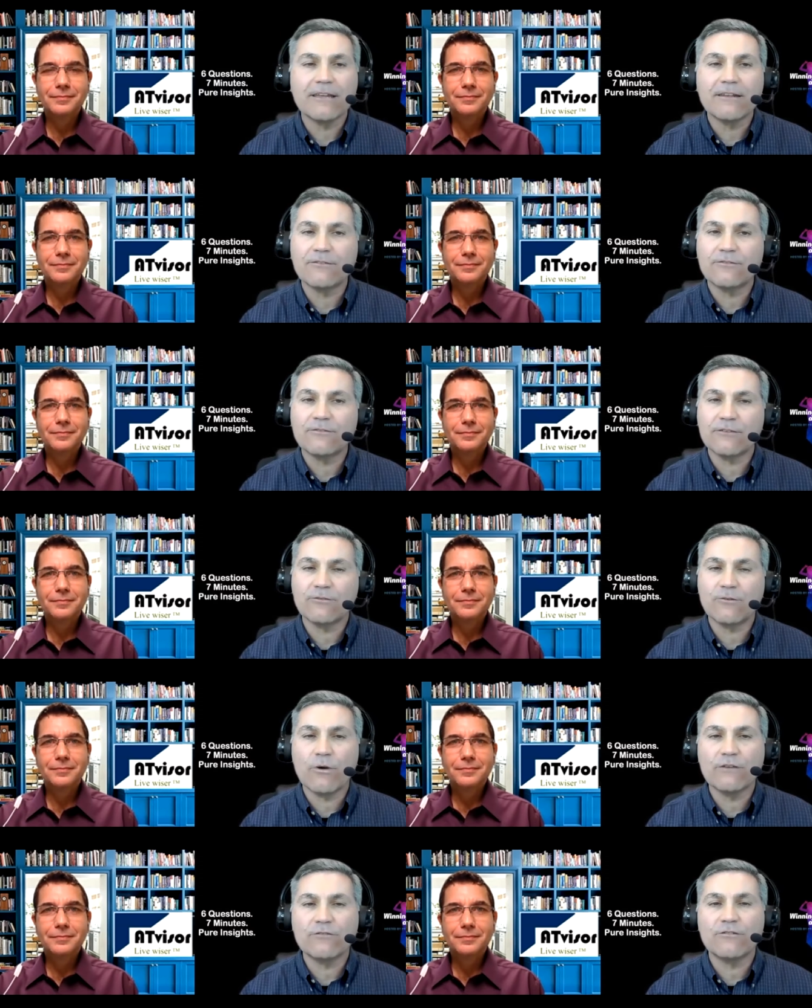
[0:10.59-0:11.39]
Speaker 1: It is
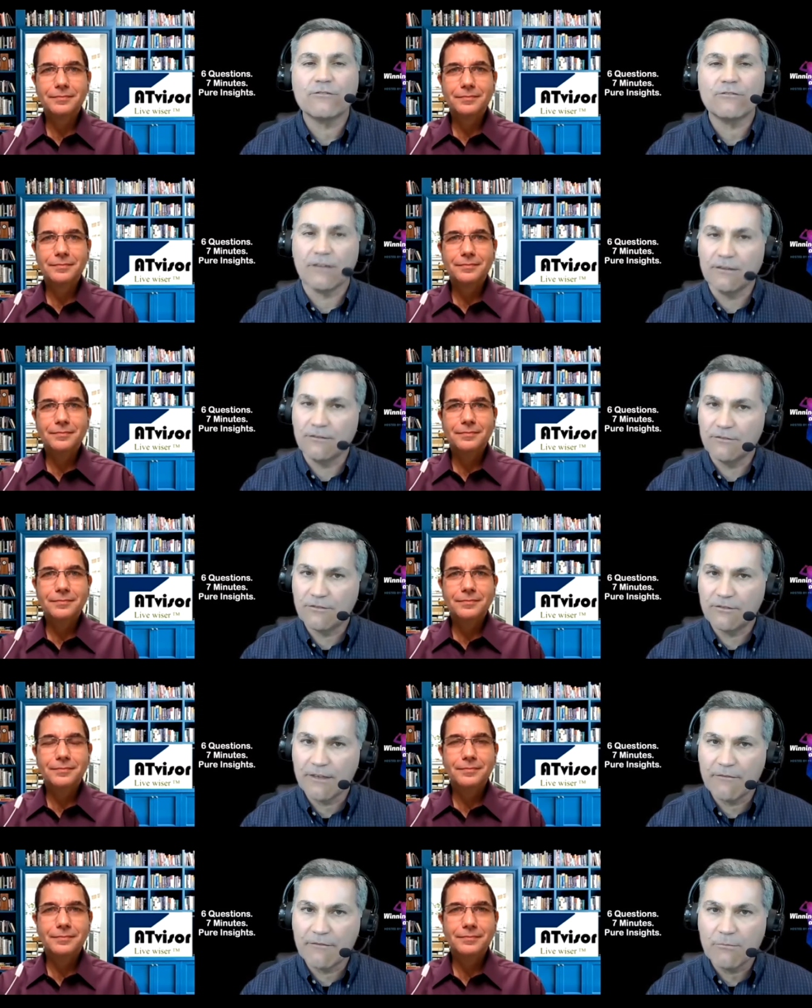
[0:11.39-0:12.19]
six questions in
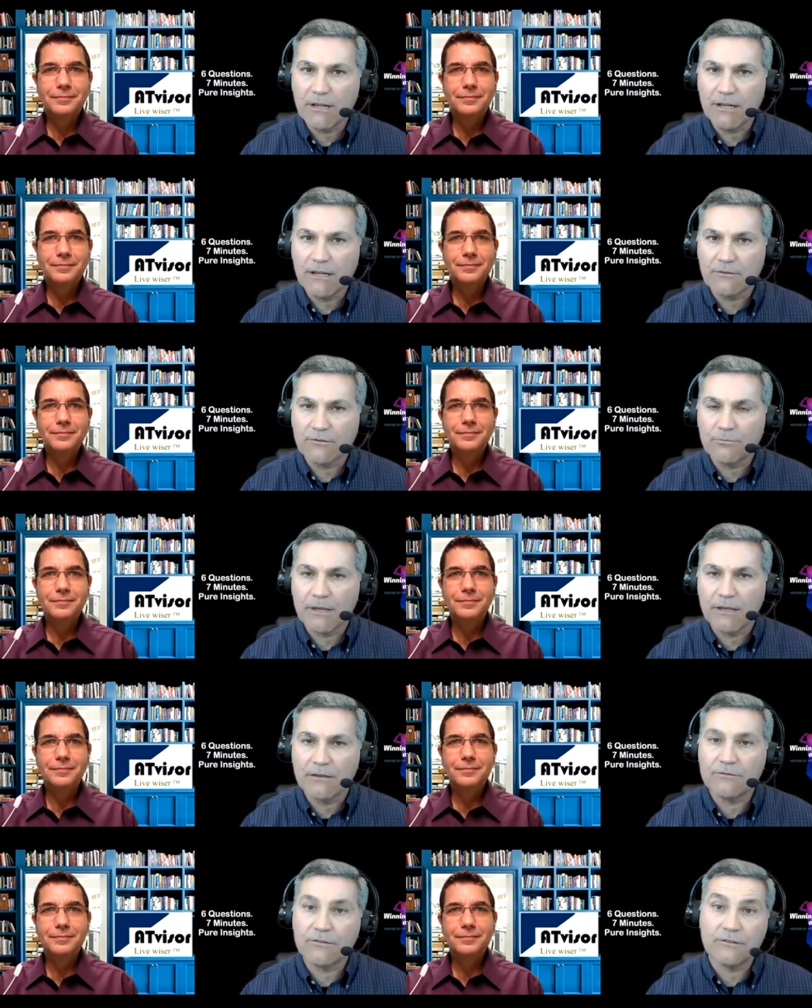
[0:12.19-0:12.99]
seven minutes
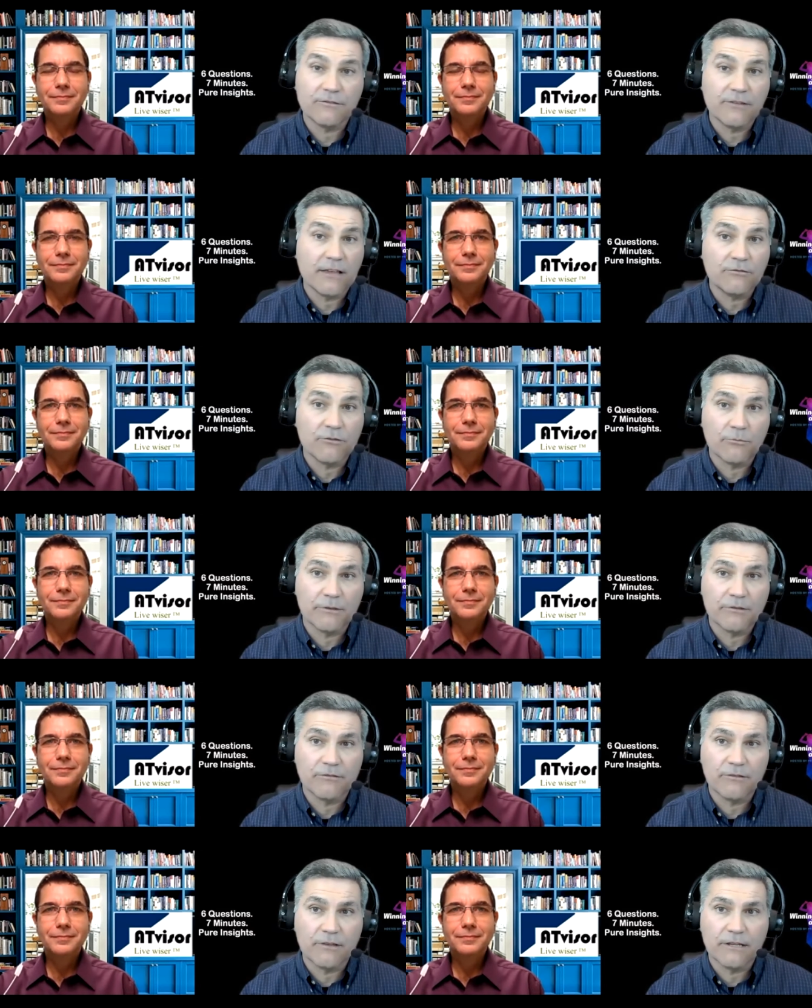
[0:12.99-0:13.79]
because successful
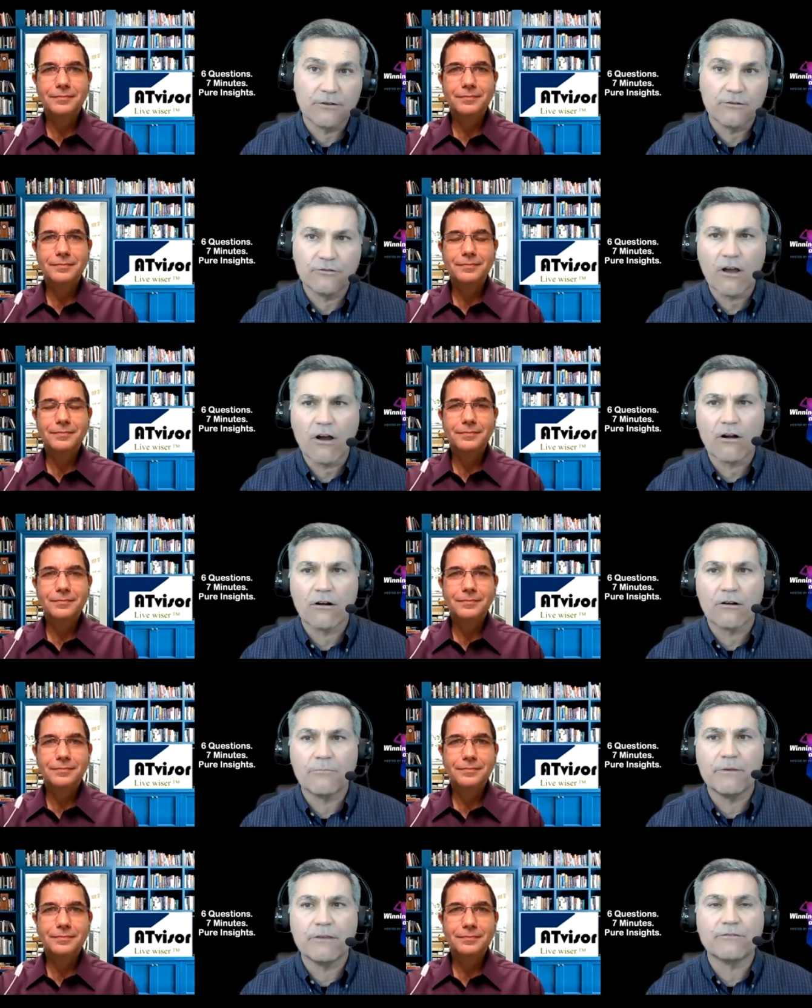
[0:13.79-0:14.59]
business leaders
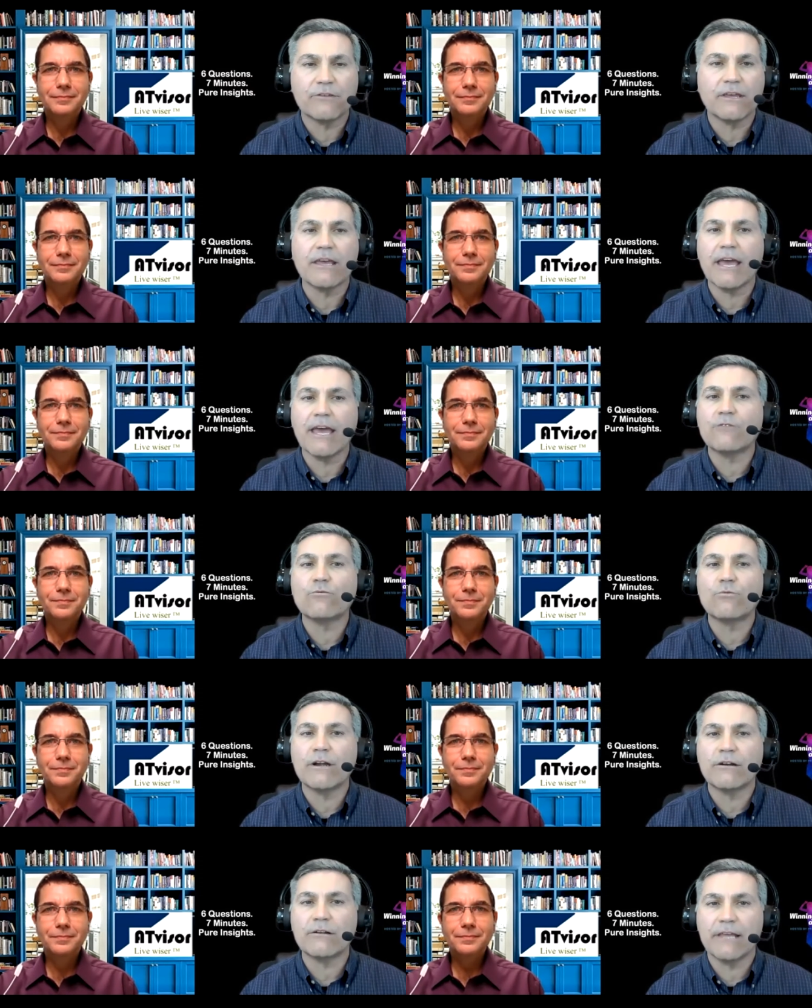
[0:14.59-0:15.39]
are busy
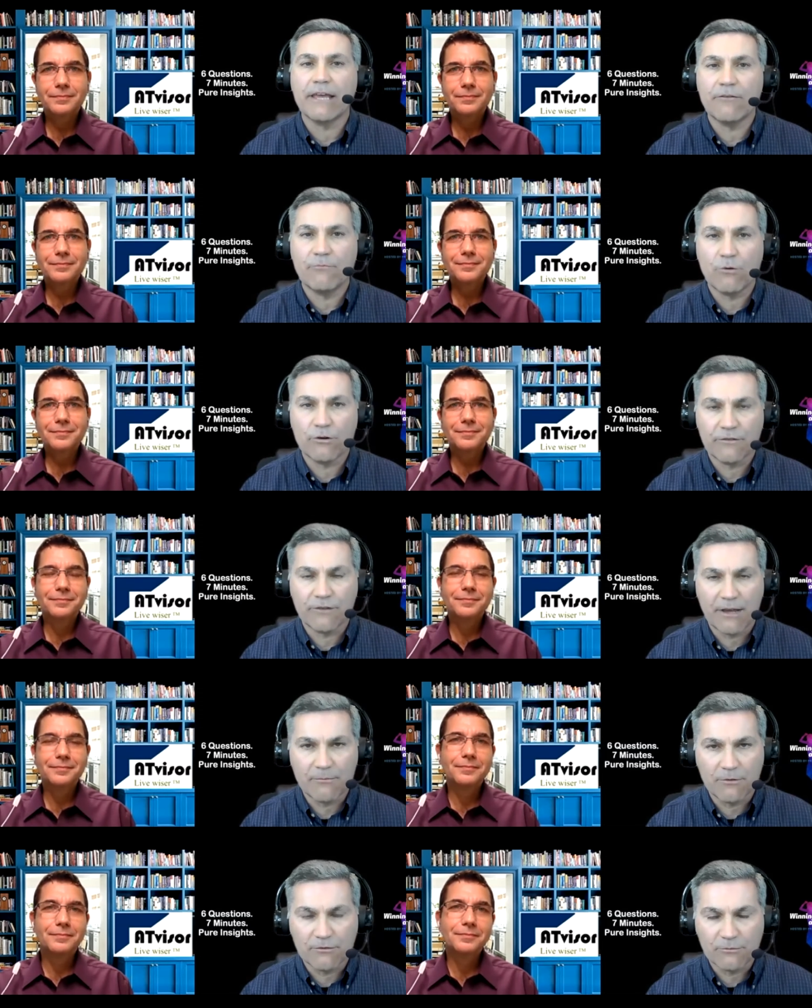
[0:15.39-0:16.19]
and rarely have more
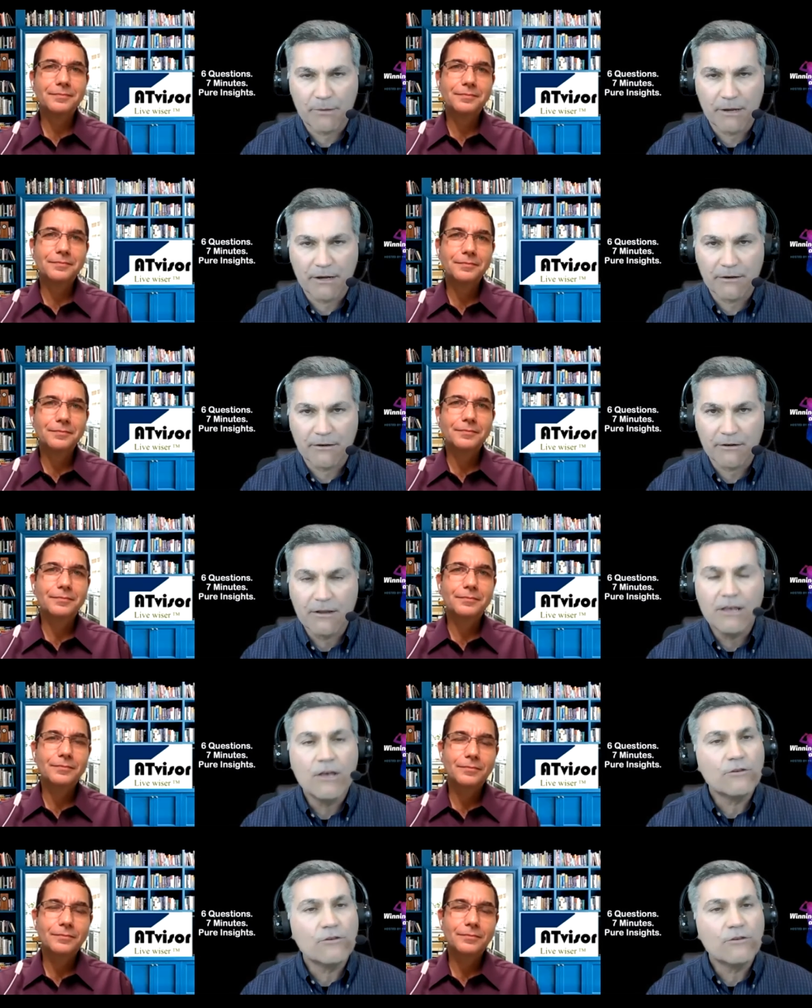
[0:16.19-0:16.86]
time to spare.